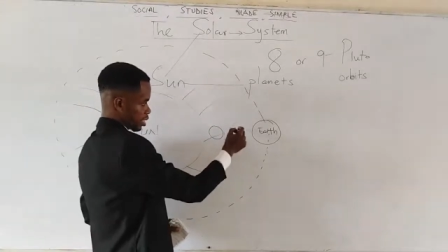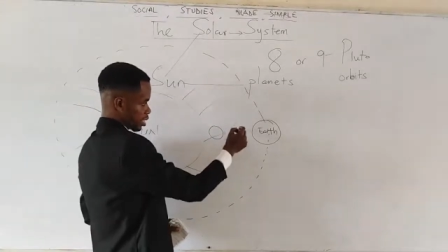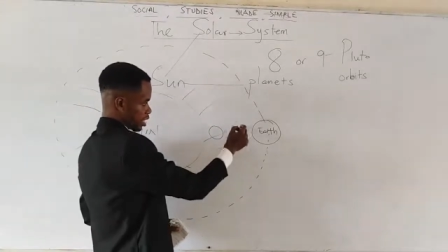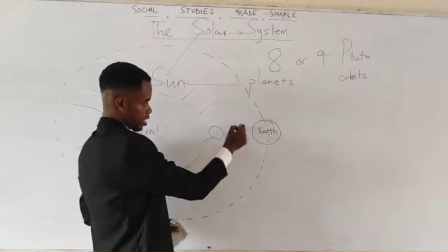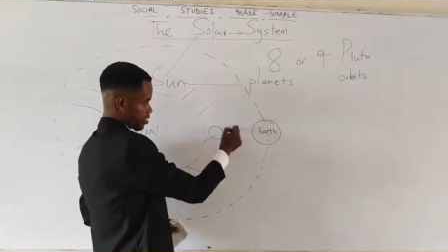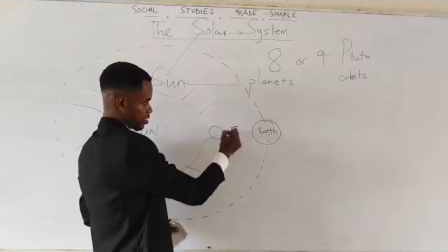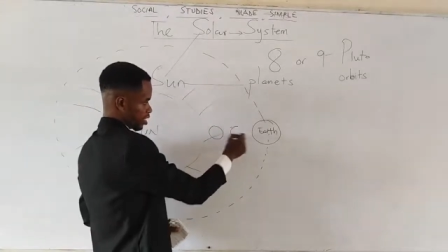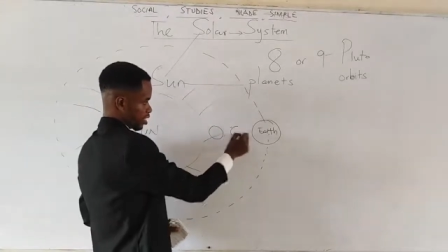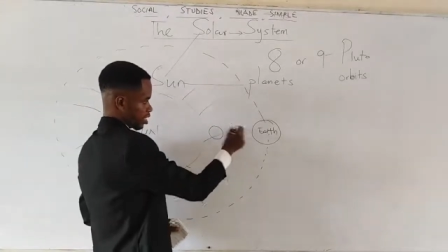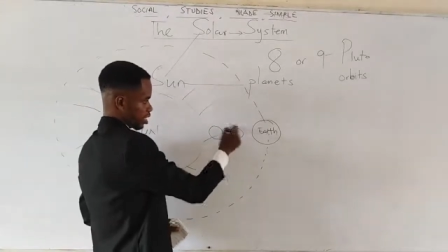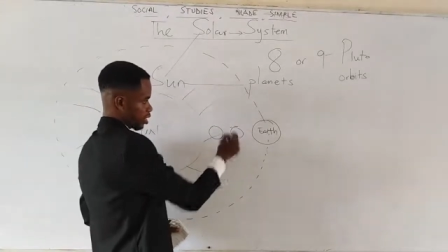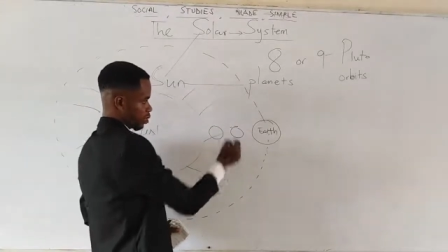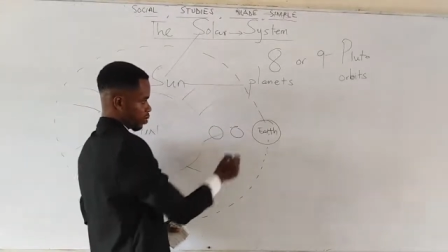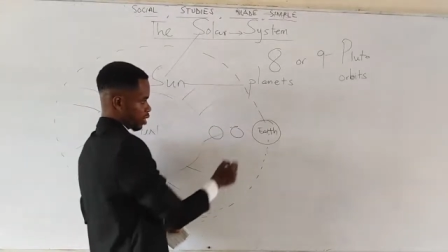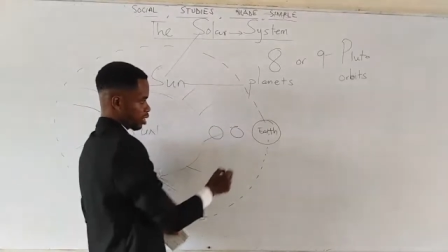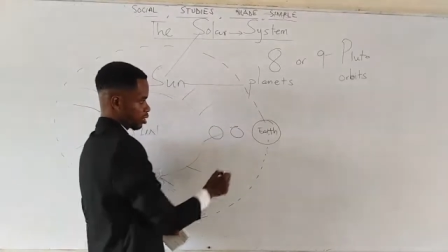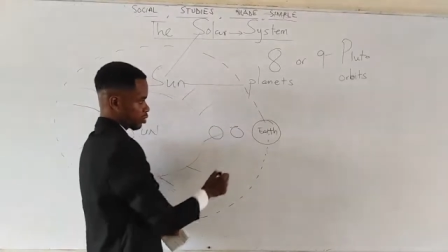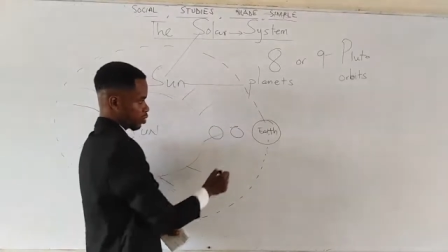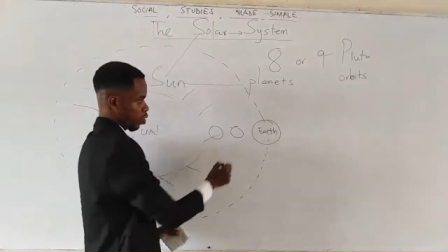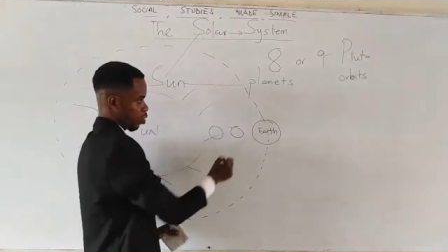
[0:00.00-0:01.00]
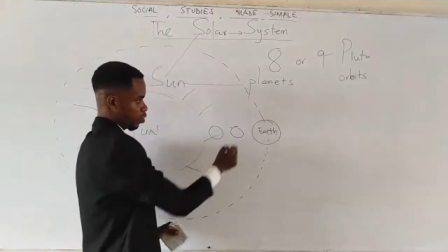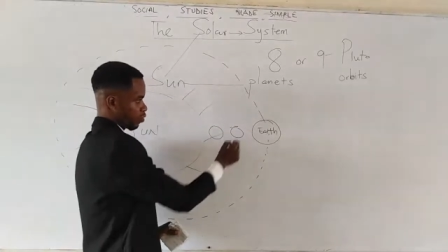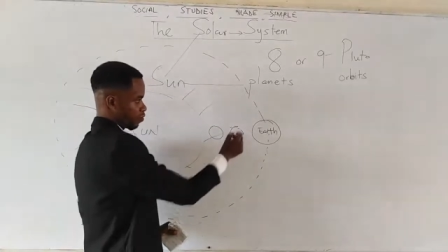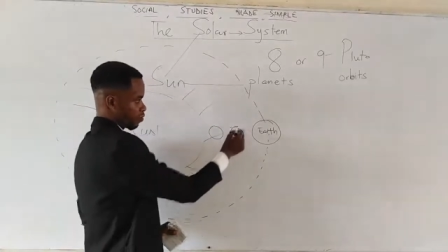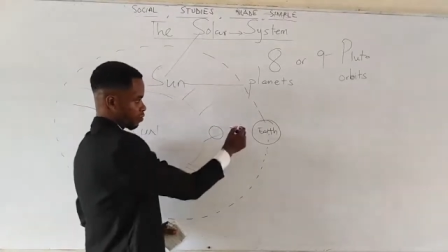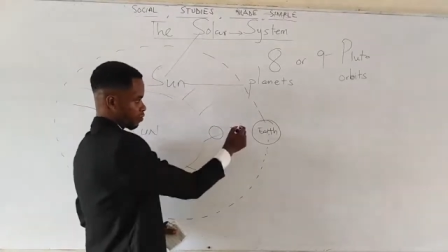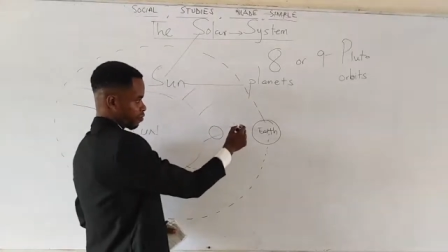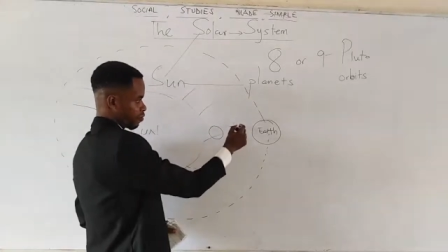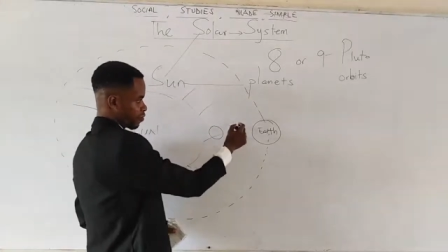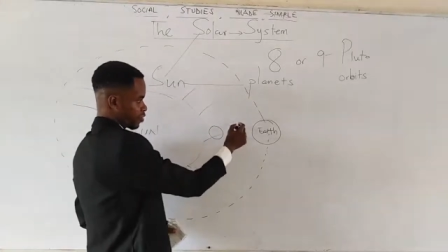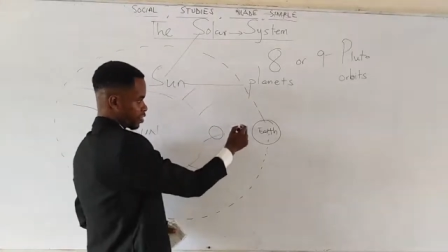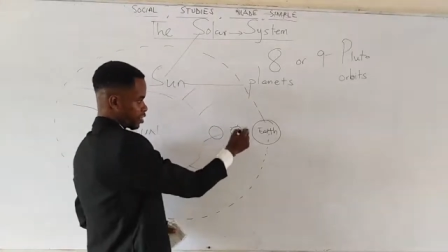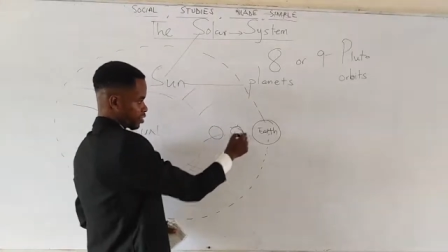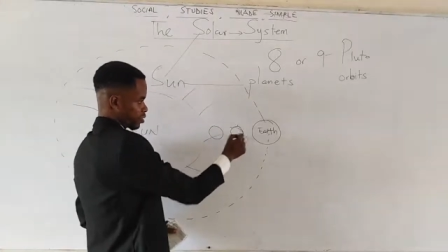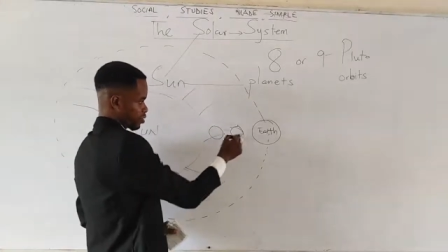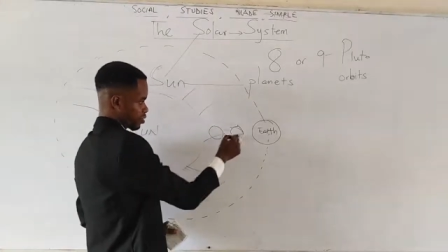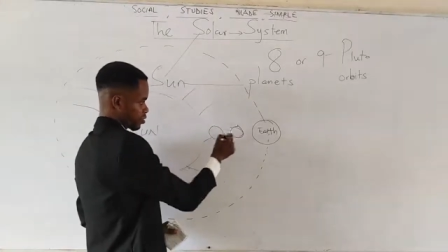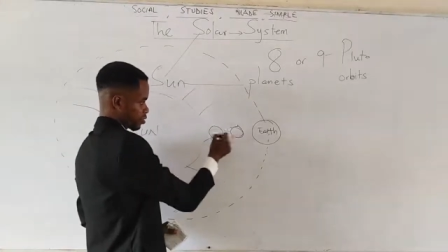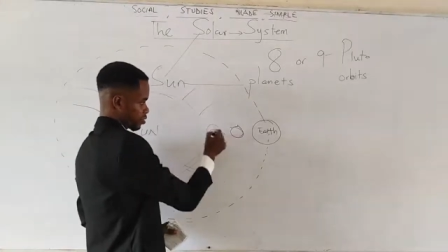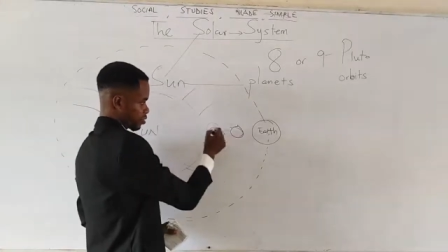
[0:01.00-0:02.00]
There's another one called
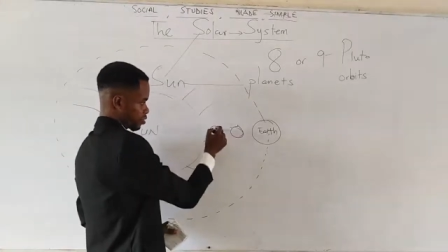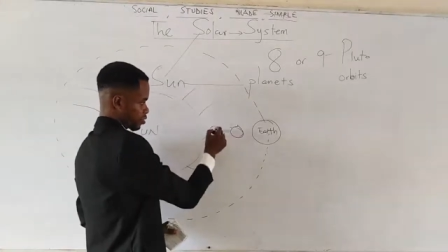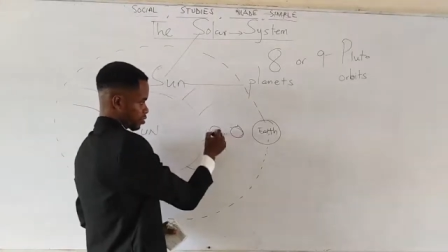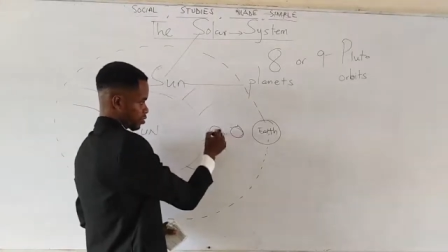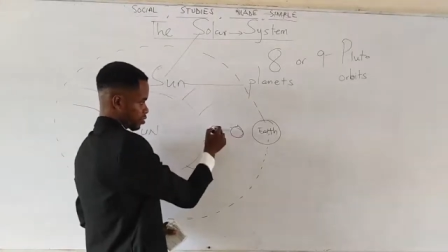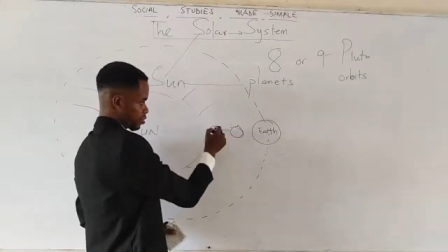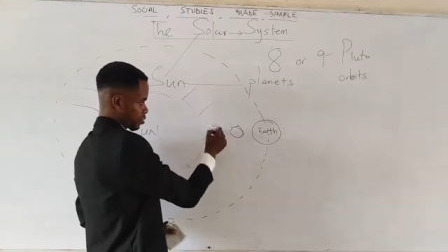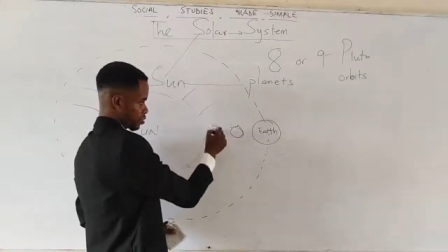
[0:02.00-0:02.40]
Venus.